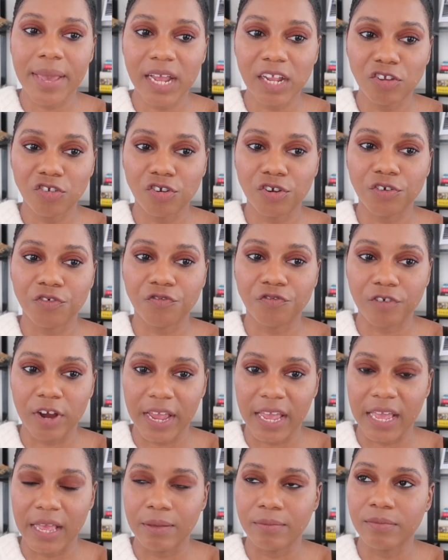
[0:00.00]
picture
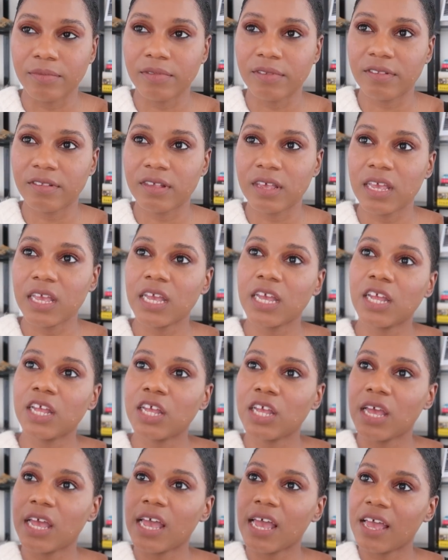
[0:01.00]
frames
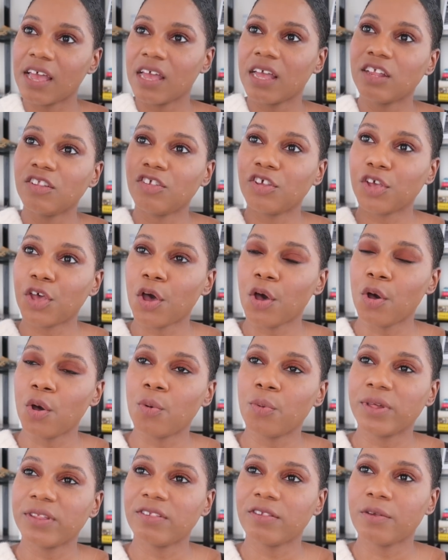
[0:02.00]
to go with